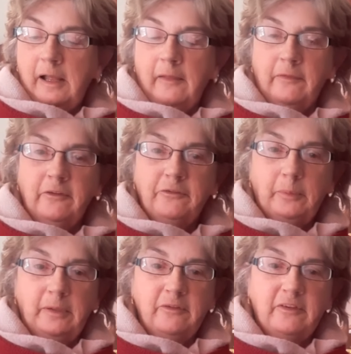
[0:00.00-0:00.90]
and this
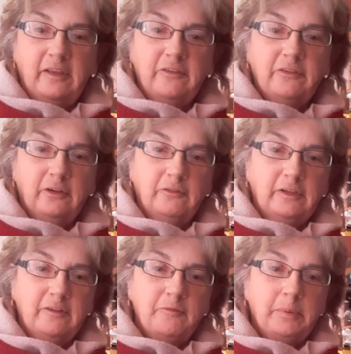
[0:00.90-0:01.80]
one says silver
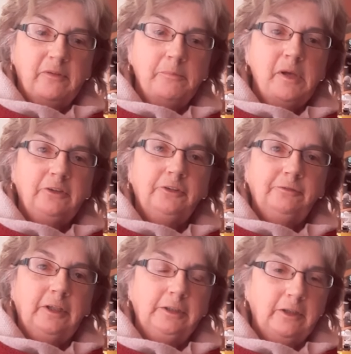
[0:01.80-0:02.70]
leaf, but it's much
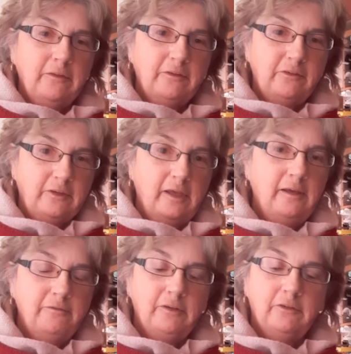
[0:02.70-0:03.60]
finer. This is a
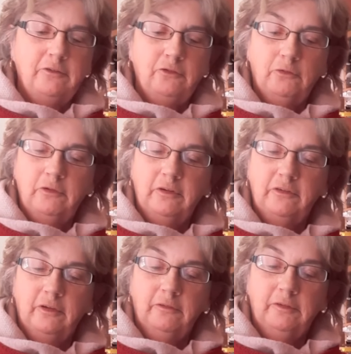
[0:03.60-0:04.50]
heavier duty
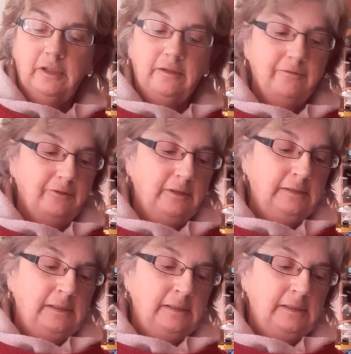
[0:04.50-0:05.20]
silver leaf.